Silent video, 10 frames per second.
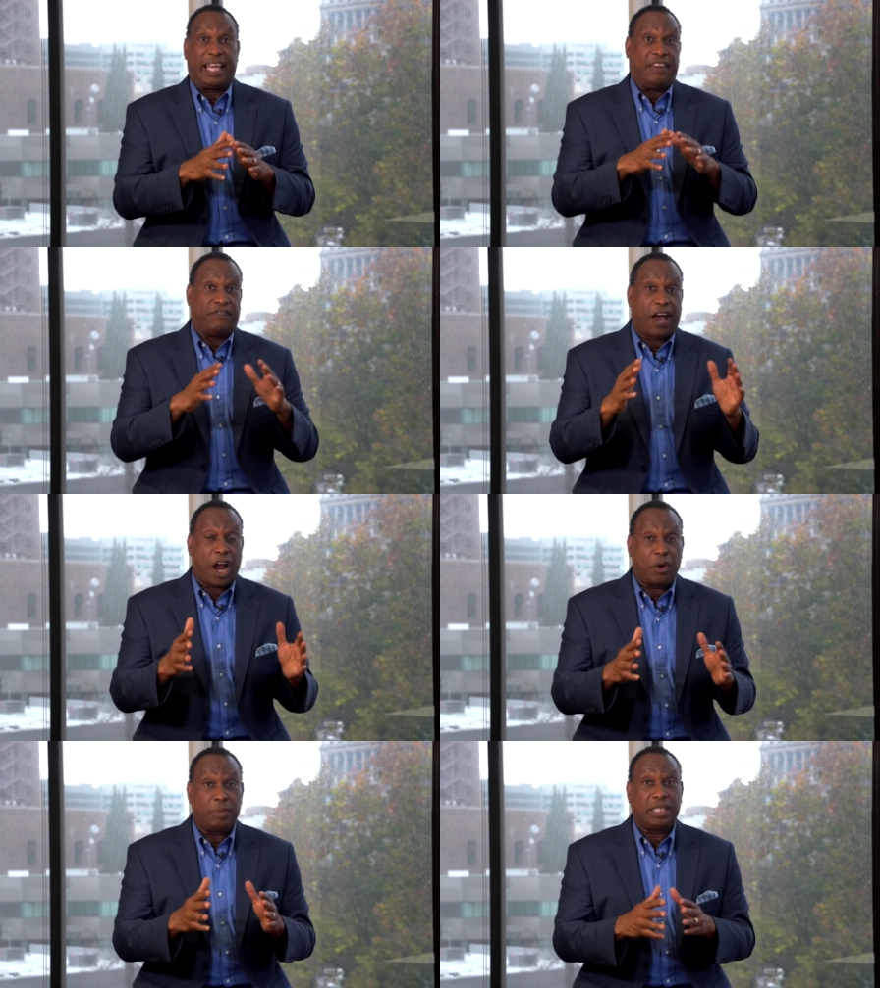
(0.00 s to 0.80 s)

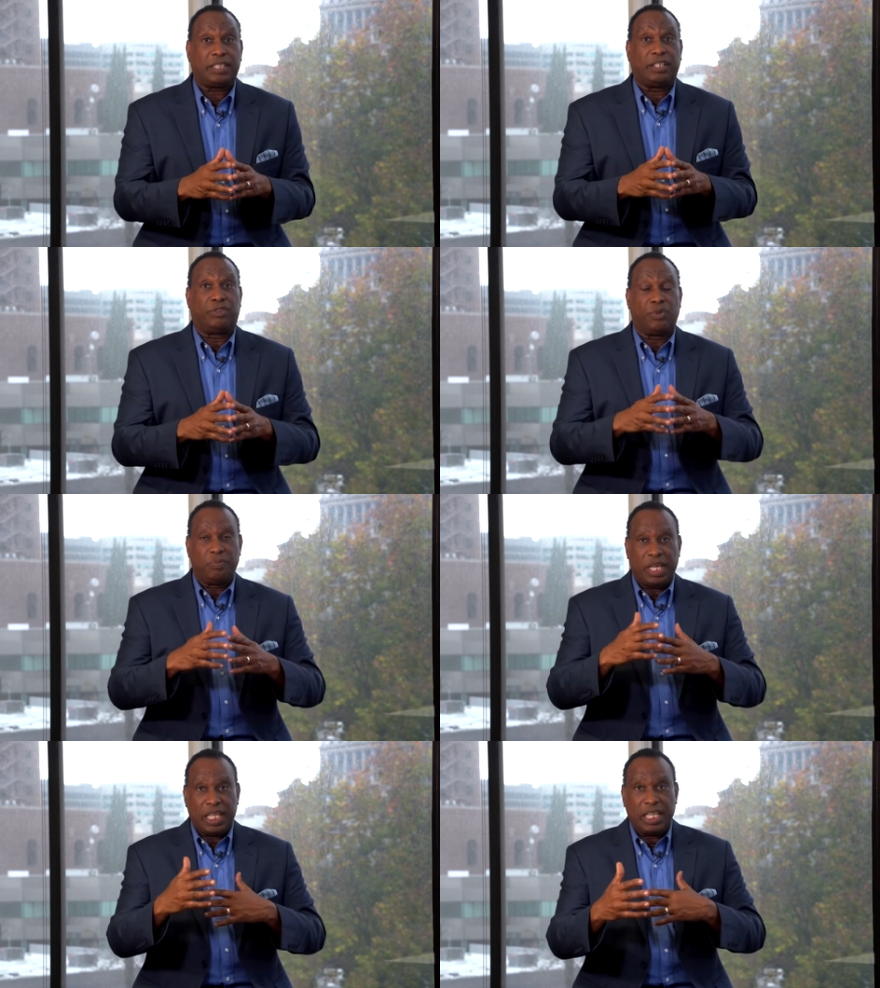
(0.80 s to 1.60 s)
environments and through
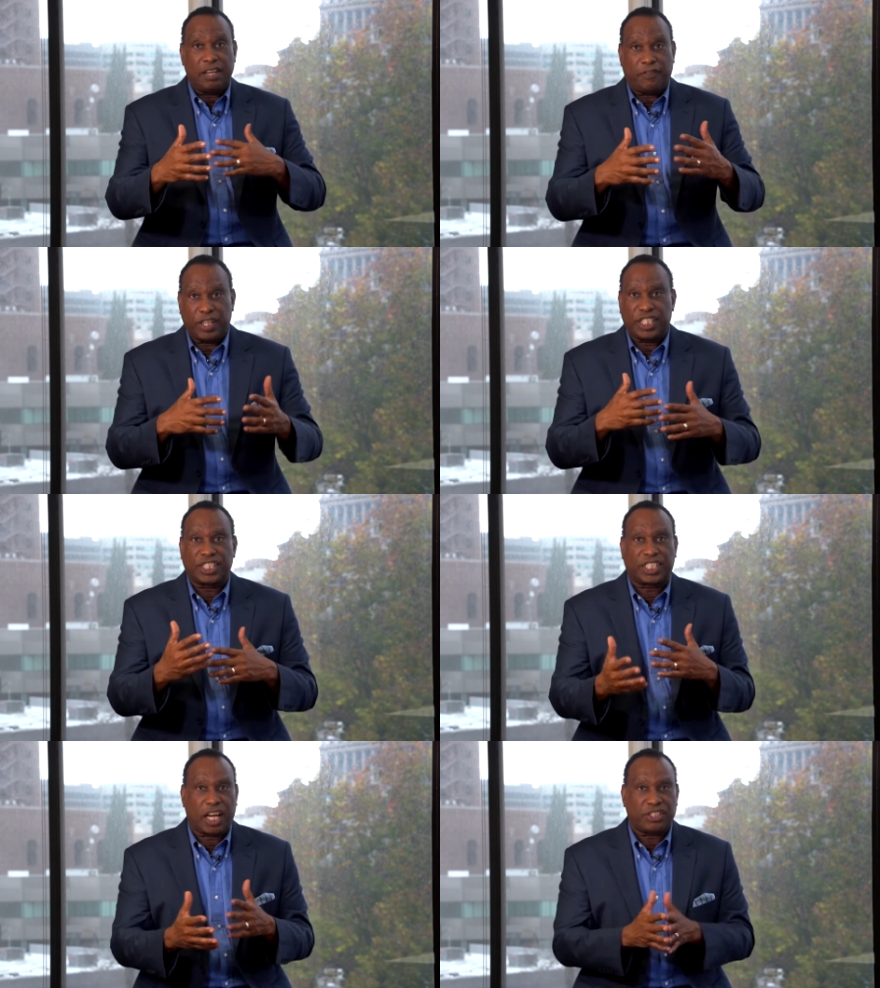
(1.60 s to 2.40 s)
many different
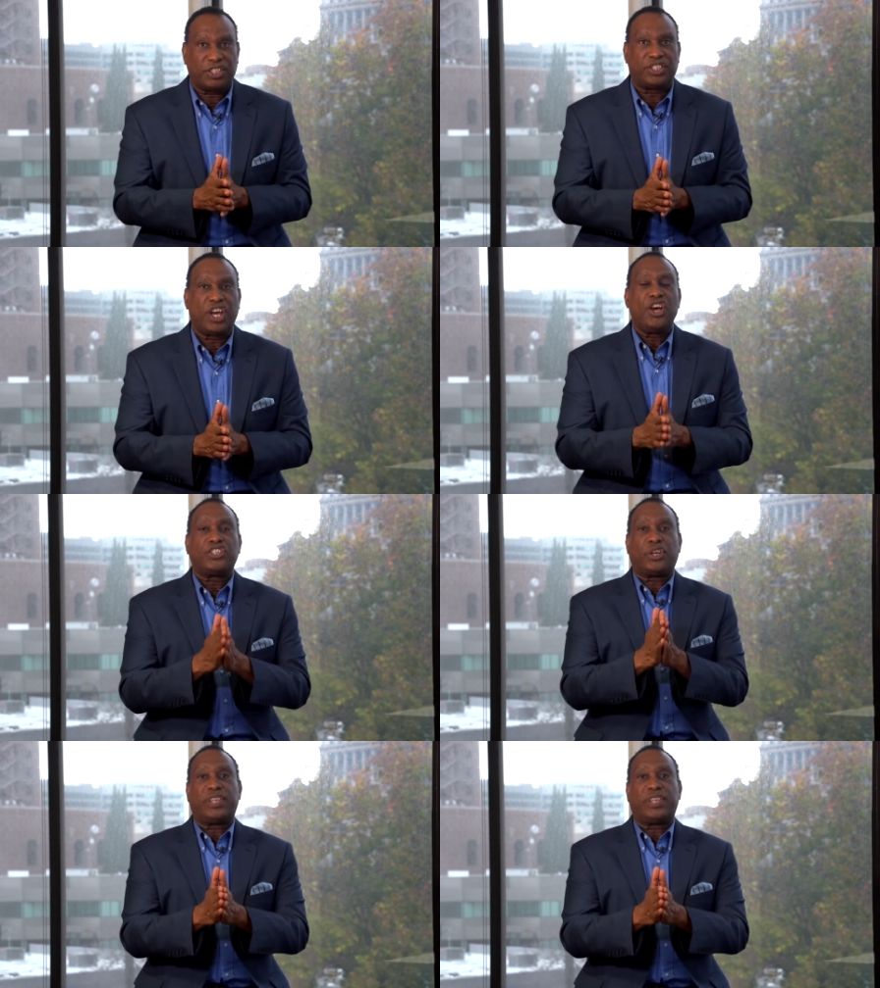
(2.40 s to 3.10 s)
discussions so